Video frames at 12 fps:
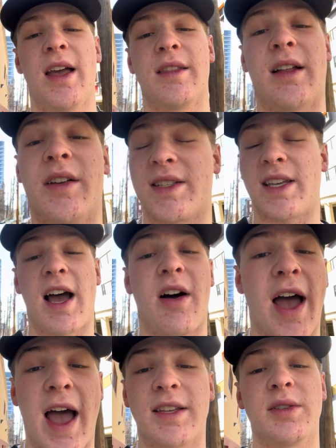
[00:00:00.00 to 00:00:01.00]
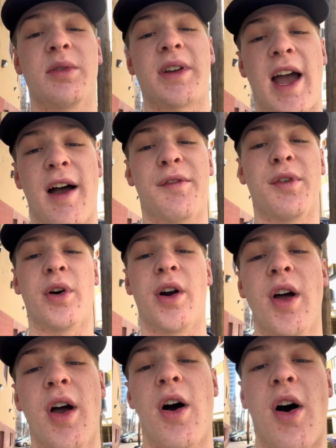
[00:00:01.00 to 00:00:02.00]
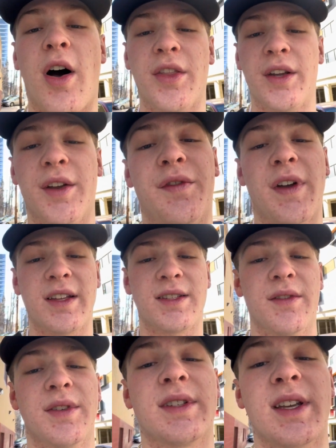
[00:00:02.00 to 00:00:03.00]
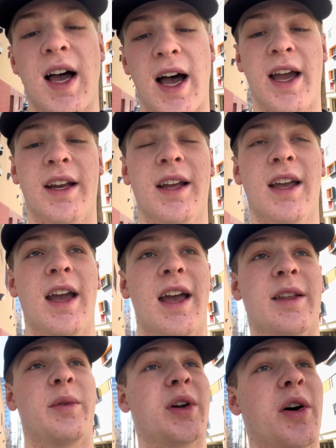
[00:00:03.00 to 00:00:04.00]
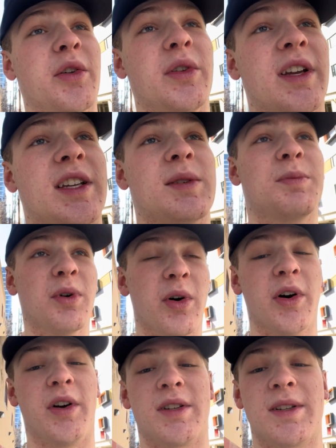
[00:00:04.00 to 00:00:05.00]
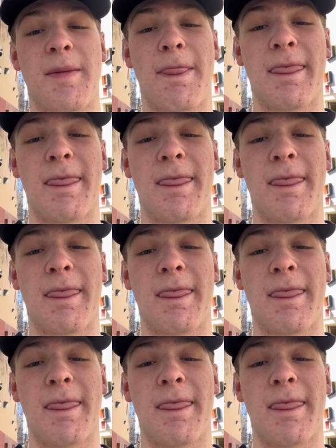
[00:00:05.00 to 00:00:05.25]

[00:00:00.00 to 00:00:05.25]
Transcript: that LaSalle has to account for on the defensive side. And then we go to the Explorers.